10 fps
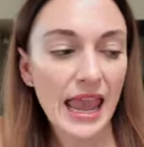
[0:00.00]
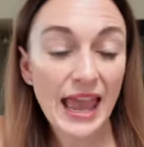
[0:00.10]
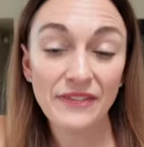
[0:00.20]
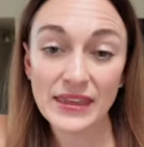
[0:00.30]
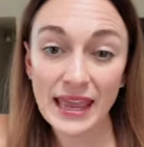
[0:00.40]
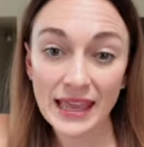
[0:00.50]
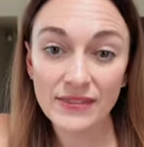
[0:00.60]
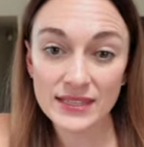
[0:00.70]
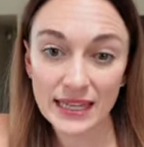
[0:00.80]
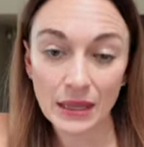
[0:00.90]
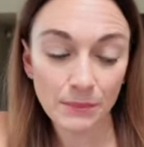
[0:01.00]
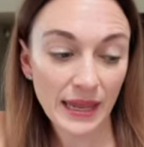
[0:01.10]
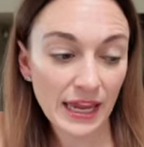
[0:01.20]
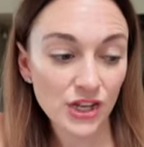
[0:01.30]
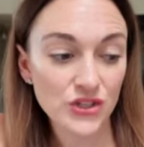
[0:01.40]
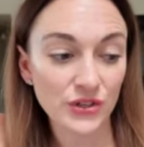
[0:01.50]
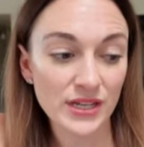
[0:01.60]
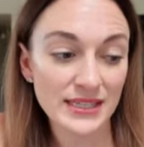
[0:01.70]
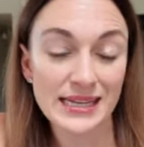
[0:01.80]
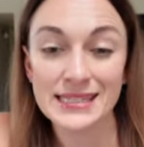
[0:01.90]
at the end, the second page, there
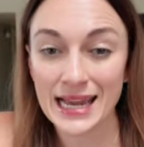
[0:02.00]
is a